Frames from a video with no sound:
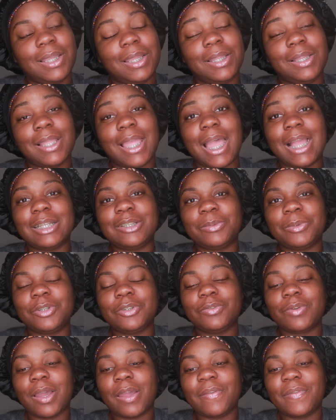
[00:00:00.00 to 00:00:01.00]
he as
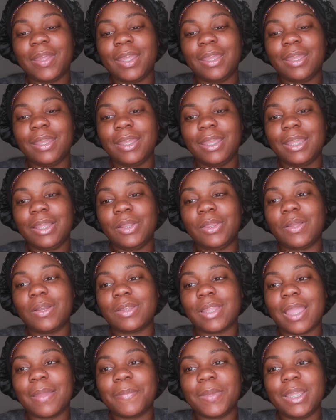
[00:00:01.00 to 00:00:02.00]
we're driving he
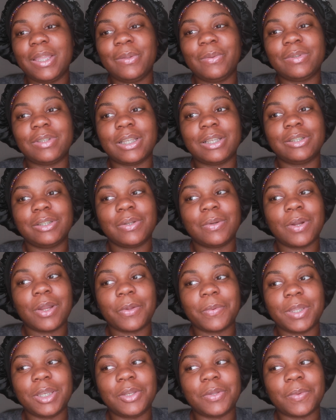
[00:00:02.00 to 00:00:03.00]
looked at me he was like so
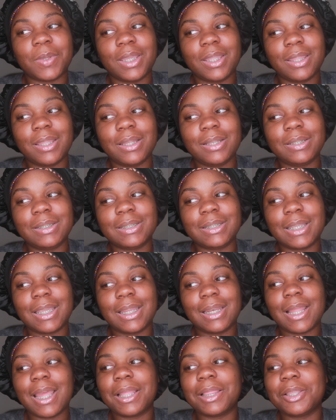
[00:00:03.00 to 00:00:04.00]
are we doing this
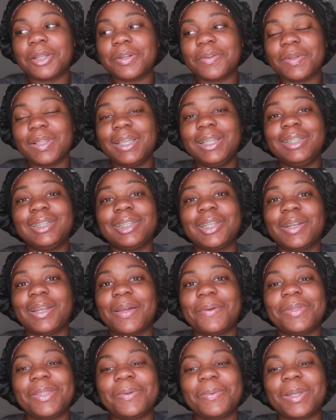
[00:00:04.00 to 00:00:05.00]
and i literally stared
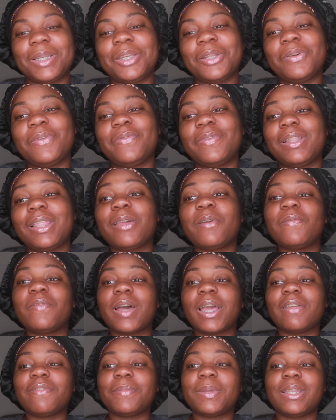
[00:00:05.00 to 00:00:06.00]
out the window for like
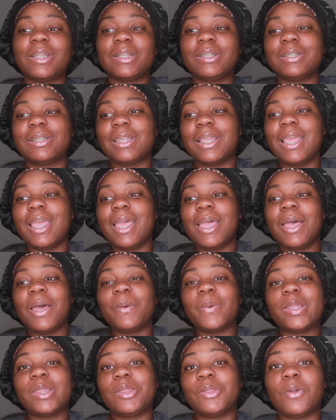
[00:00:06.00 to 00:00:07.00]
five minutes
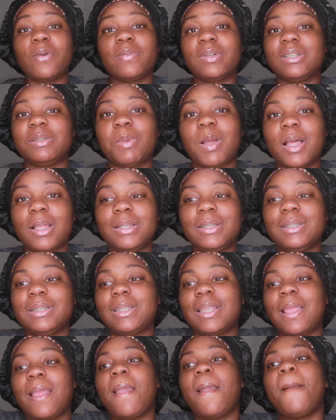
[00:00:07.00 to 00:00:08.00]
with no response
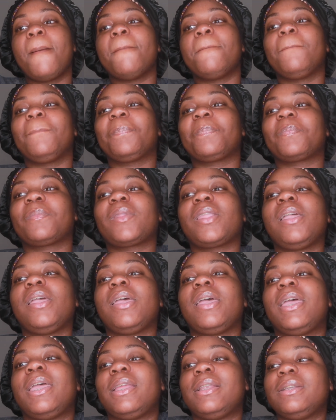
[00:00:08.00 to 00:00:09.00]

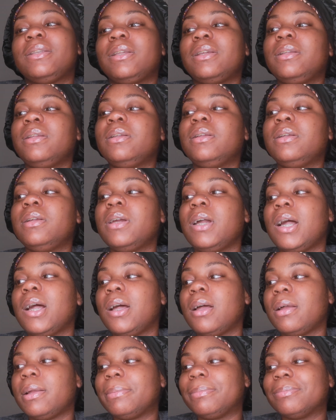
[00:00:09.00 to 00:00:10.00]
and
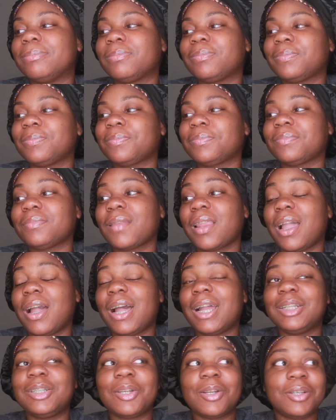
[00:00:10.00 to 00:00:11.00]
um
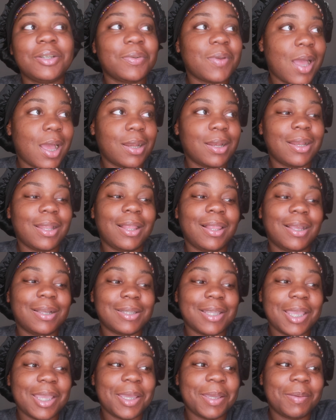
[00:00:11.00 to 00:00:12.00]
i turned around and i
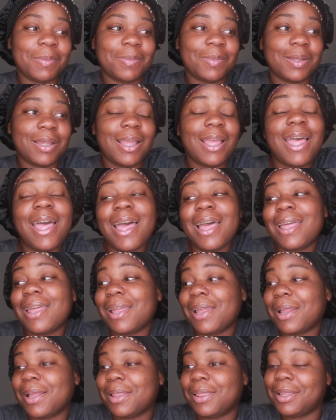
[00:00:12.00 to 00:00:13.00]
looked at him
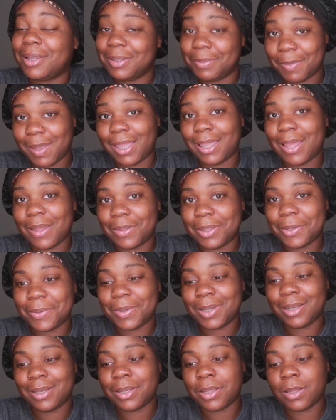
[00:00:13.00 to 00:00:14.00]
and i looked back out the
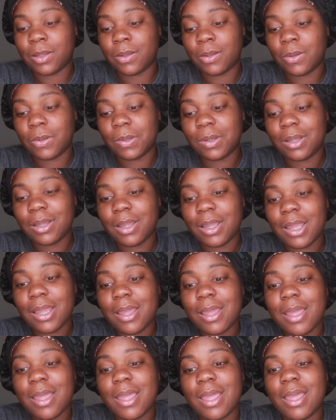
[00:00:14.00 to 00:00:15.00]
window
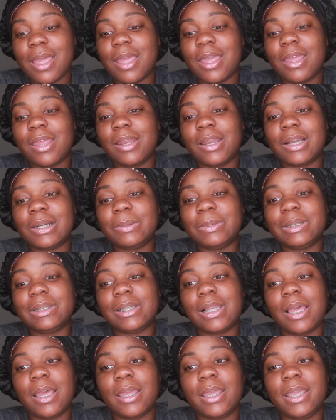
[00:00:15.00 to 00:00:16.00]
and i
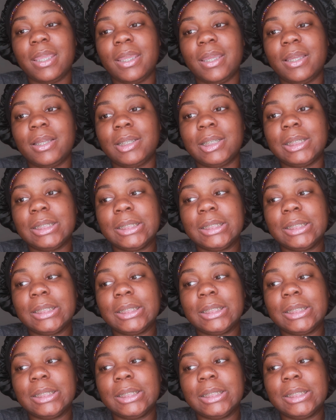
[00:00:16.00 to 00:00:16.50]
was like